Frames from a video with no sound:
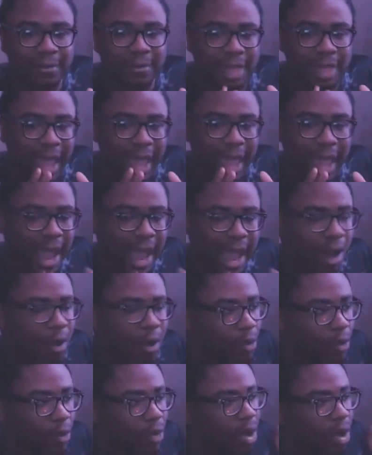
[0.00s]

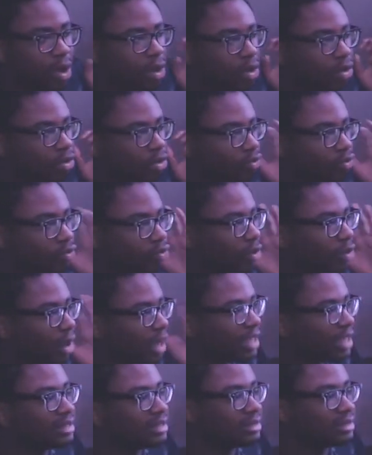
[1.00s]
how
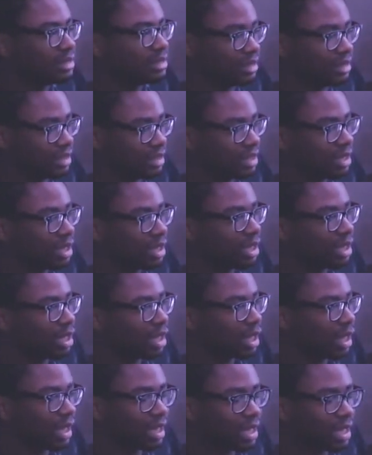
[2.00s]
crazy,
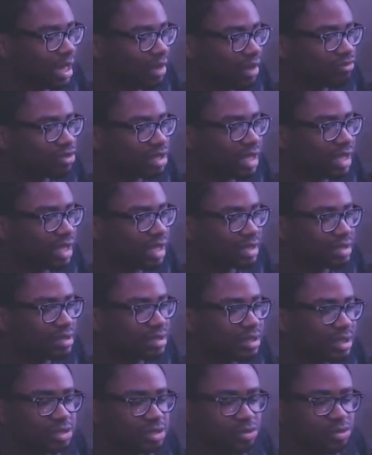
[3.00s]
like in everything they
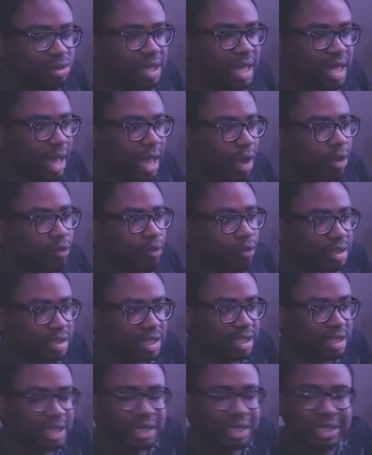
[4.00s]
took into account when
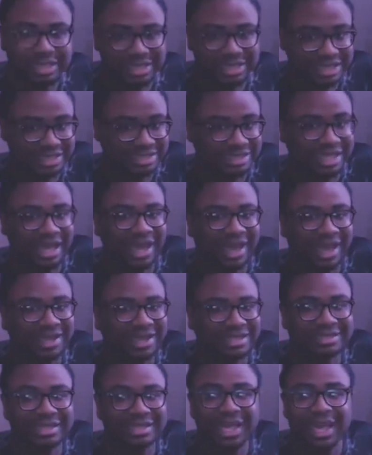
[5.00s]
killing these
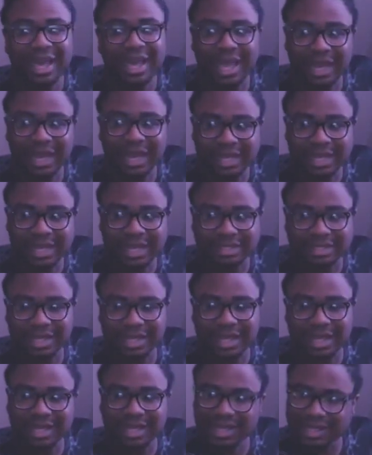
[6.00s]
guys. And I hate to say,
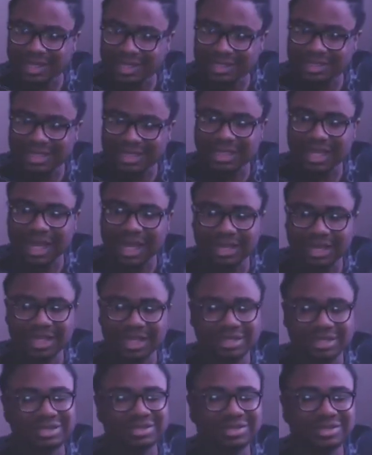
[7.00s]
like I guess
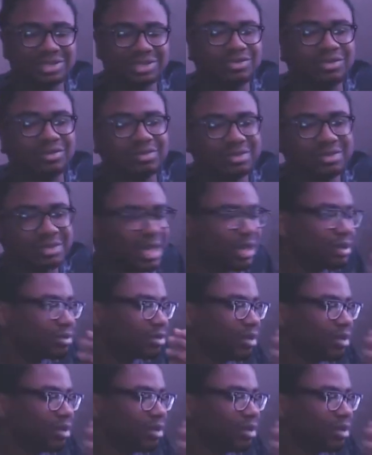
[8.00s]
that sort of sounds